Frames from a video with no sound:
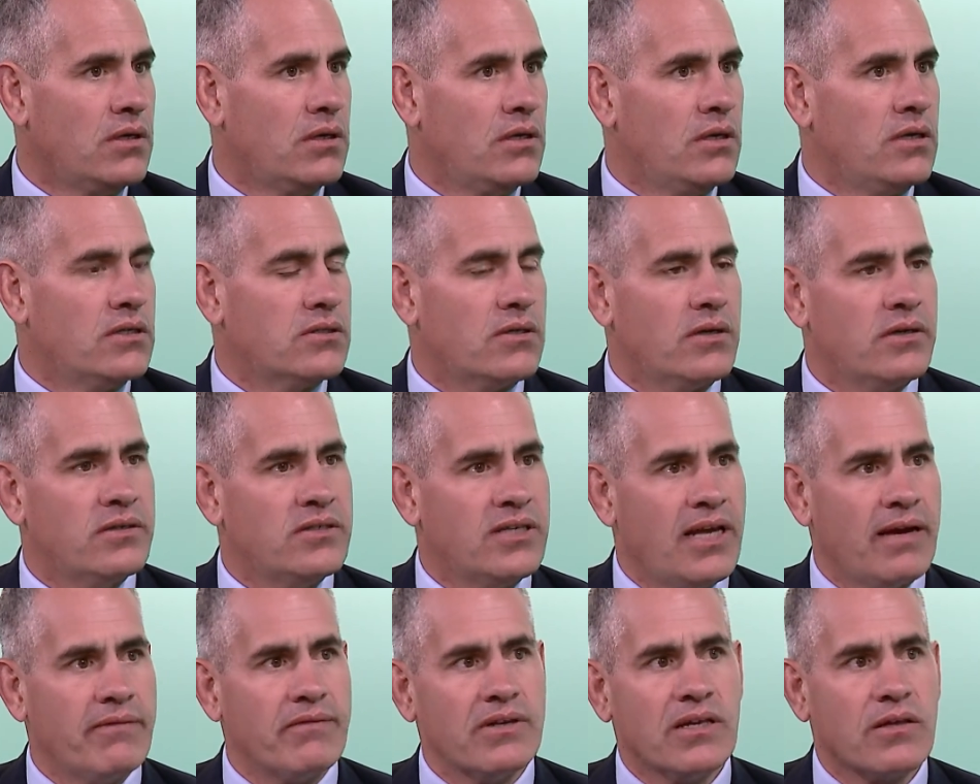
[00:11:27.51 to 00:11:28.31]
So do you
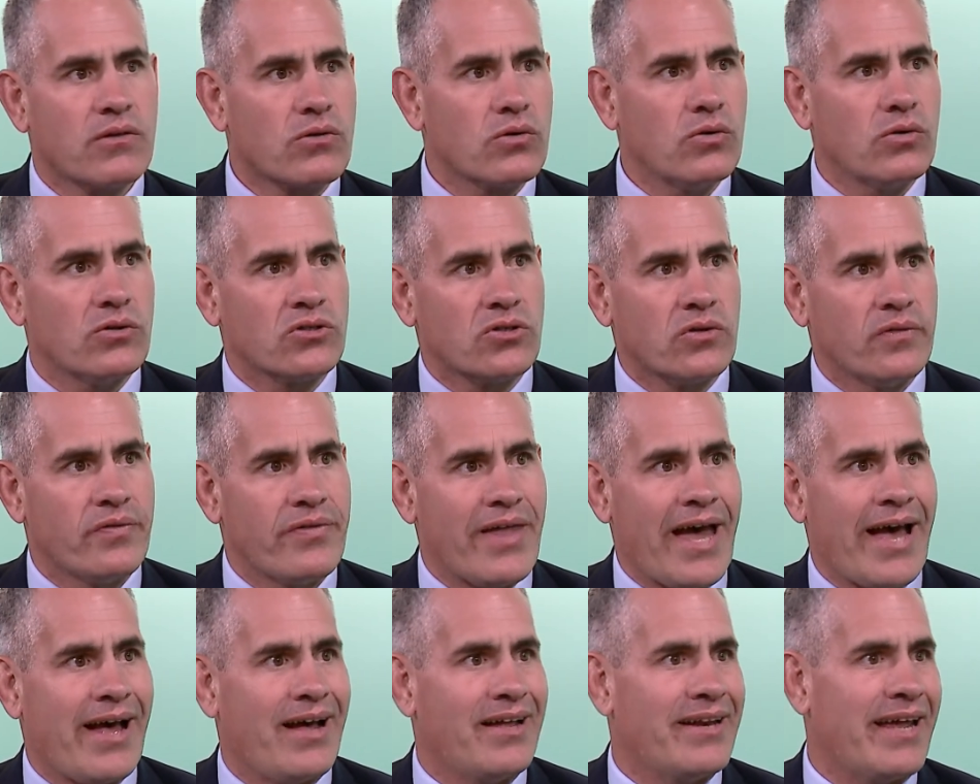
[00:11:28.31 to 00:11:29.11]
have any thoughts on
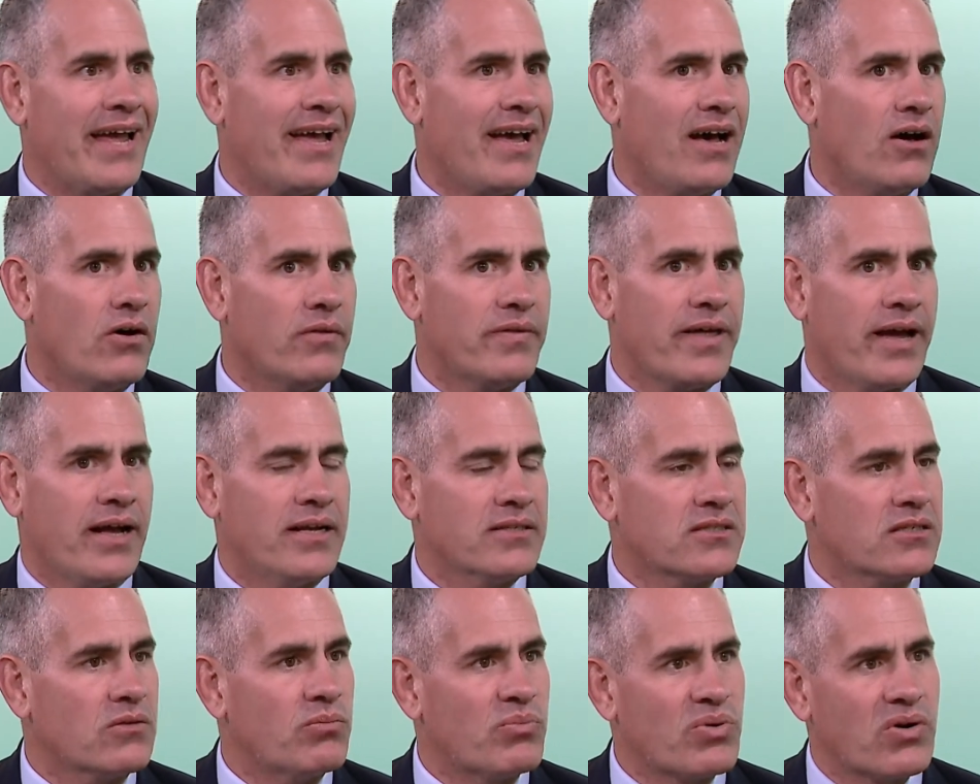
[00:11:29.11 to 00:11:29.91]
that and how that
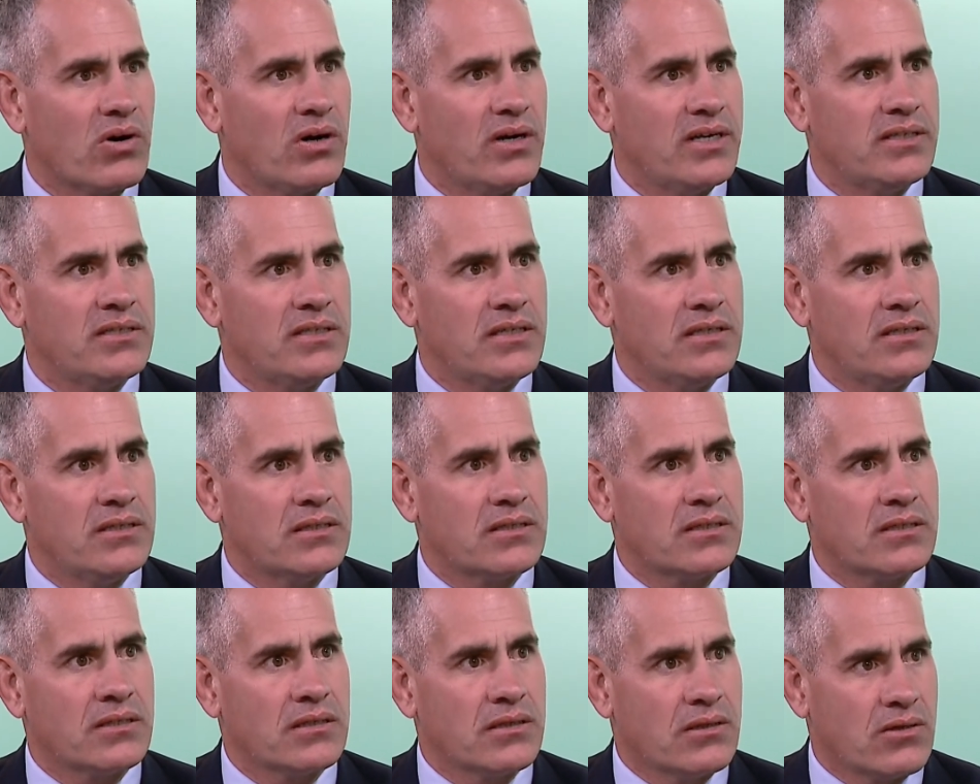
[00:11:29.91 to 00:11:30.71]

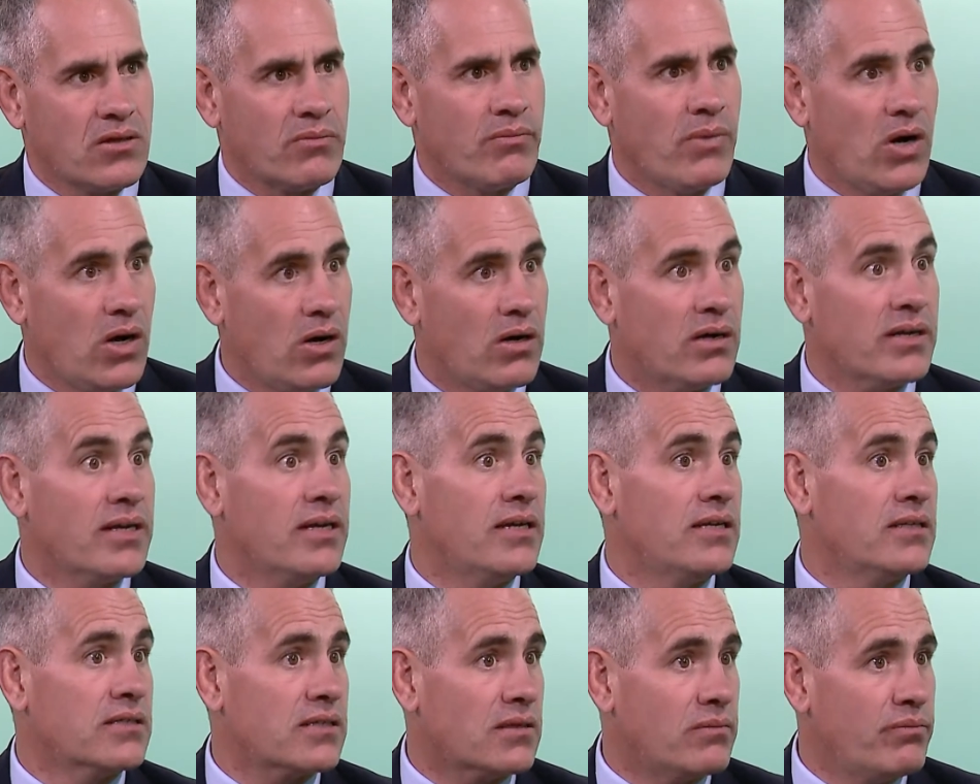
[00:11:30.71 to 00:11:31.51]
surprises the markets and